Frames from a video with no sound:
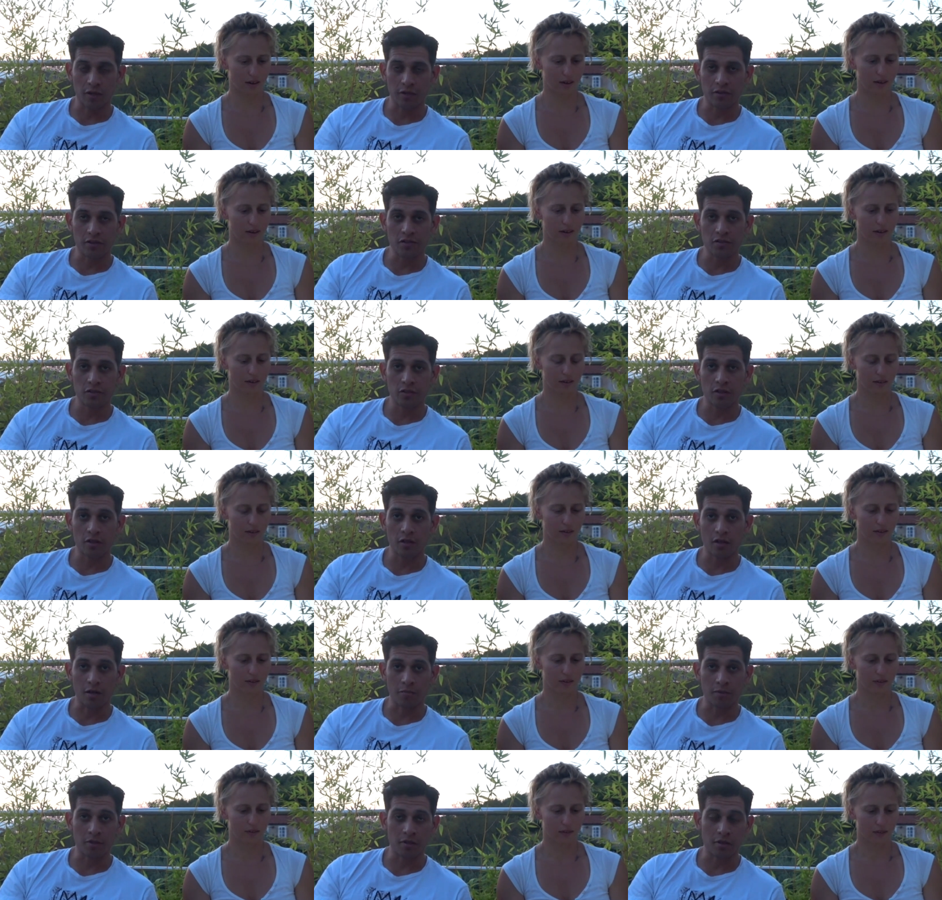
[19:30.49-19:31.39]
Speaker 1: And this,
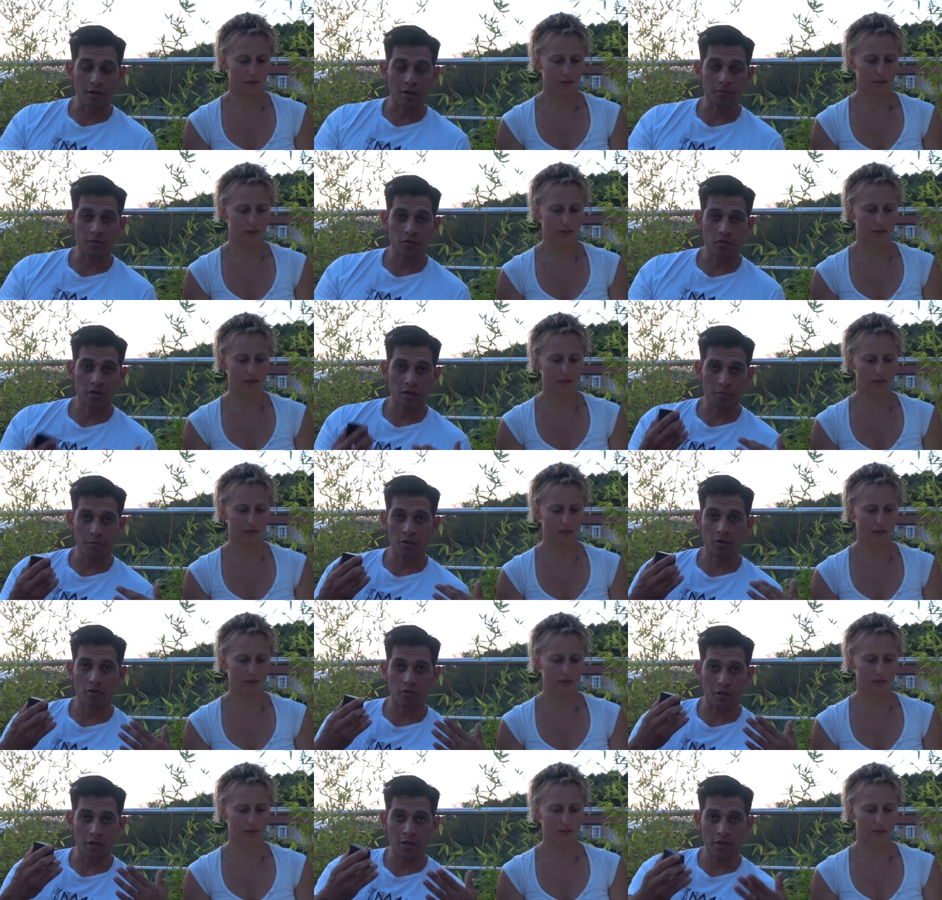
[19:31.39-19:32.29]
uh, I mean, I'm talking
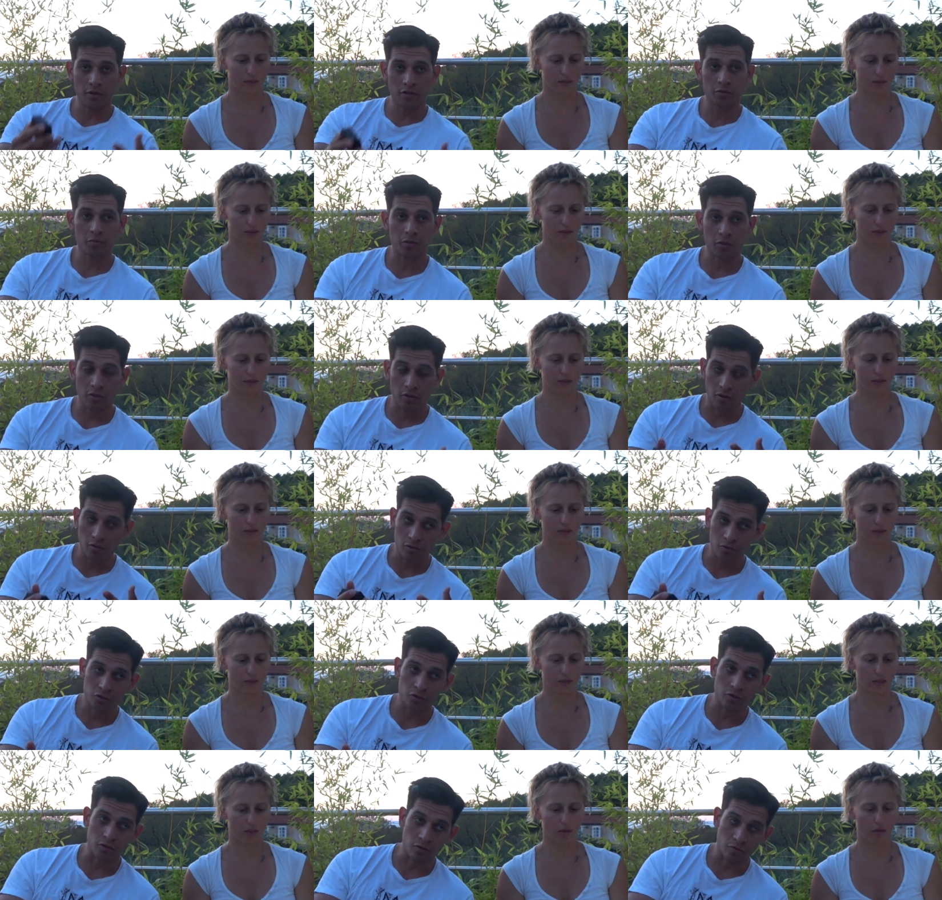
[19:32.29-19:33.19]
about leaders, but
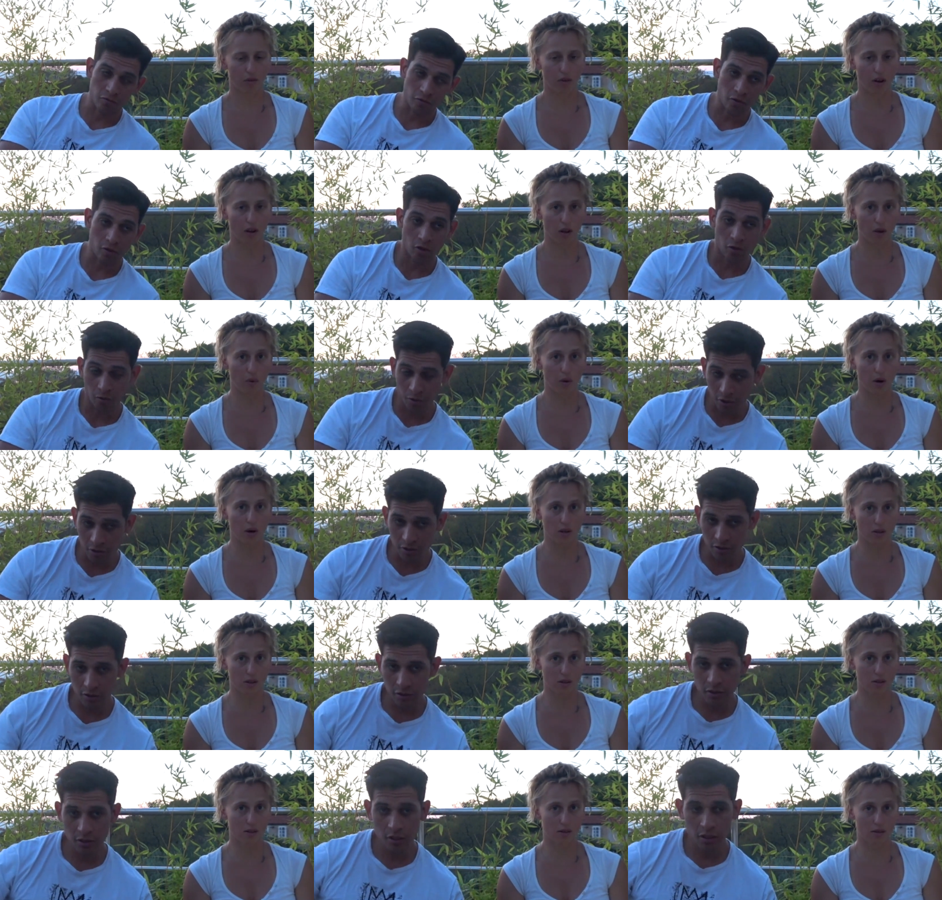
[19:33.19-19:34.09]
also followers,
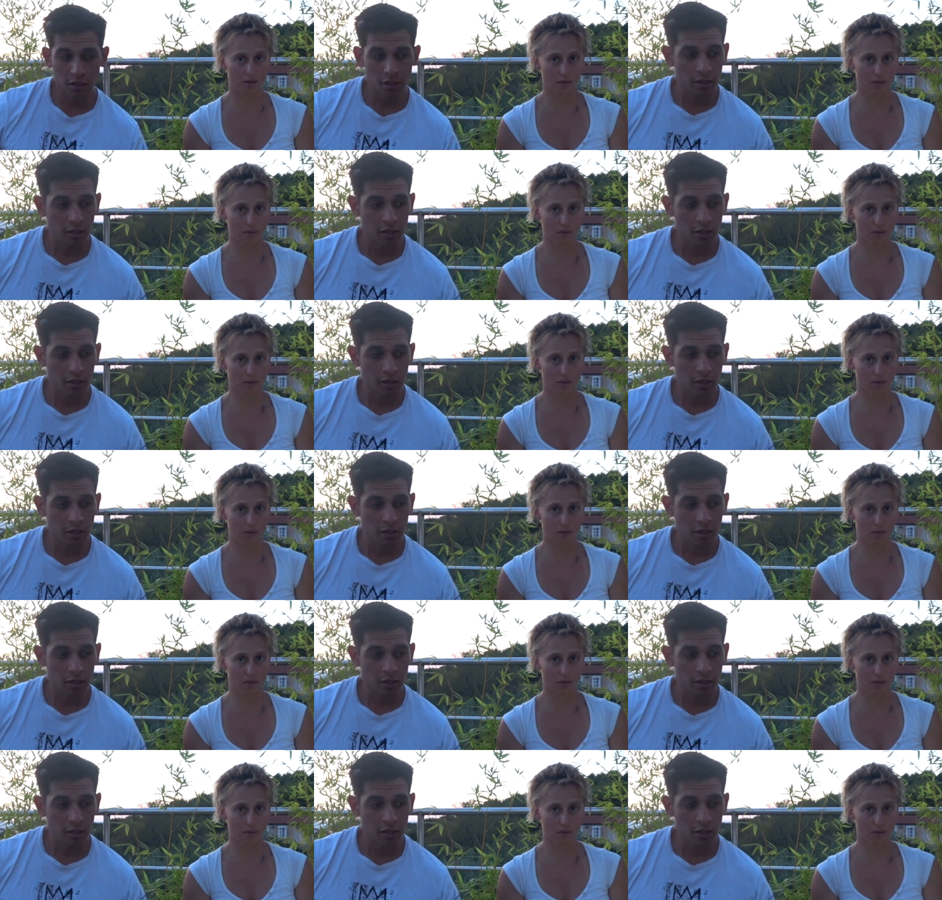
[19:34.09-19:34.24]
followers